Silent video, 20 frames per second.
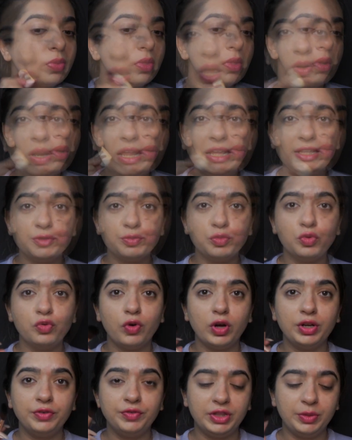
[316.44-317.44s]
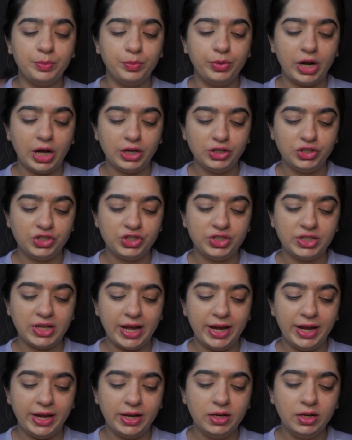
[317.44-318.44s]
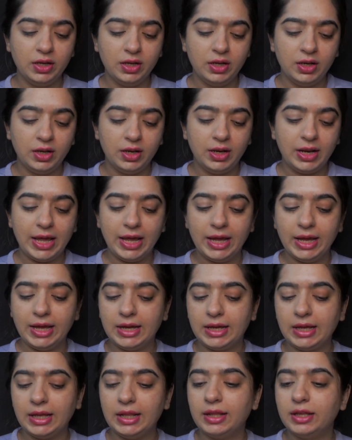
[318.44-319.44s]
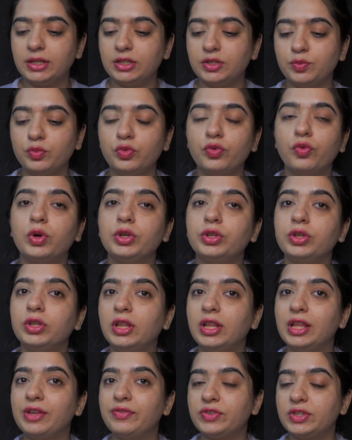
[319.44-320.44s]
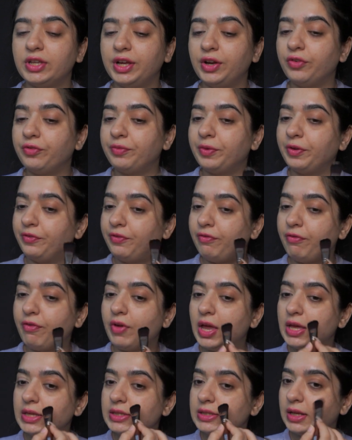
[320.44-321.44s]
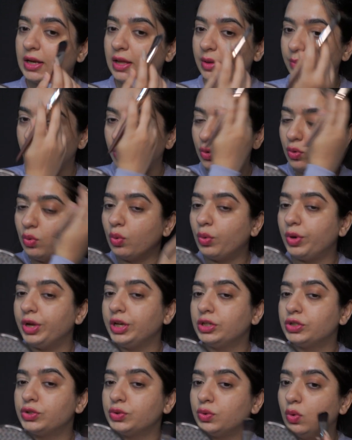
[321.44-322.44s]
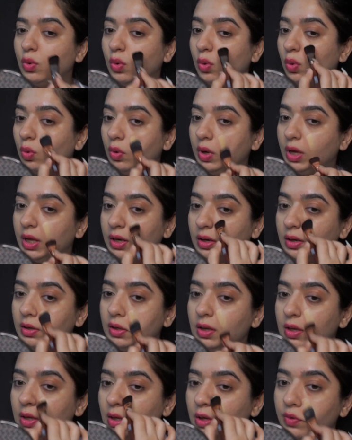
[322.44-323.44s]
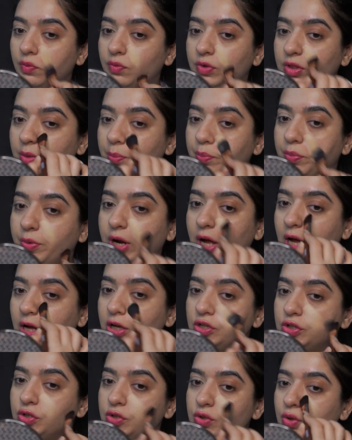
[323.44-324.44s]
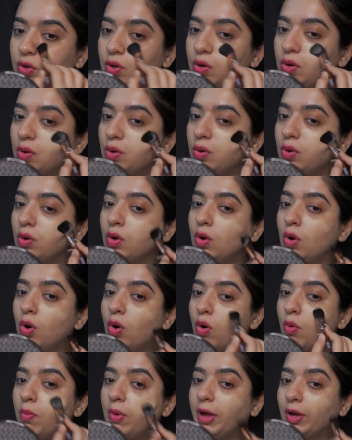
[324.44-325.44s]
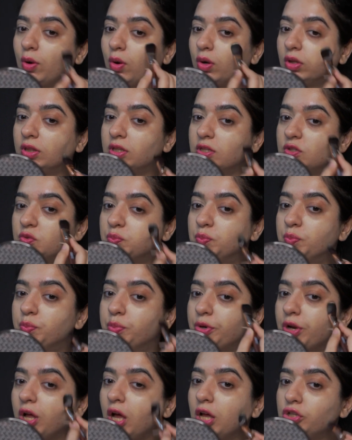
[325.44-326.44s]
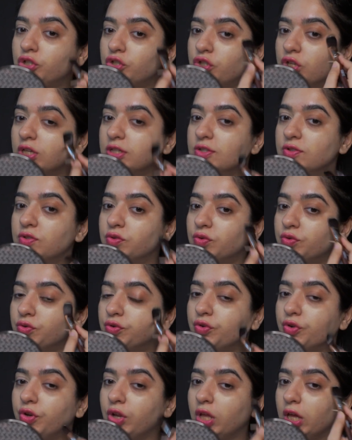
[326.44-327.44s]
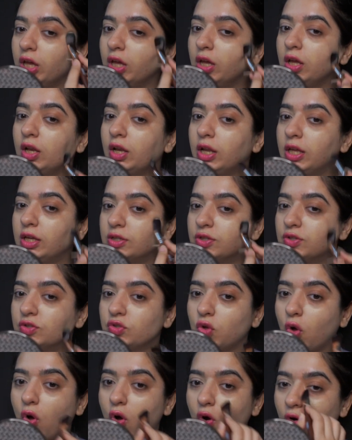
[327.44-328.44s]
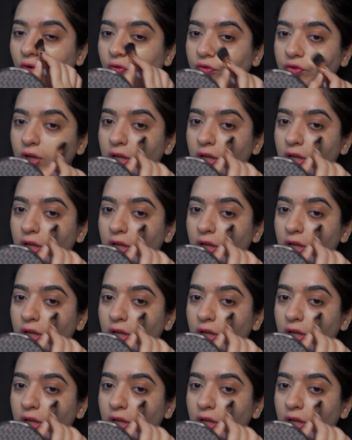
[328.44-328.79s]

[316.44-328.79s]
Let's move on with the brush side. Let's move on to the left side of my face, and I'm going to go in with the brush. Oh my god, this brush is really soft.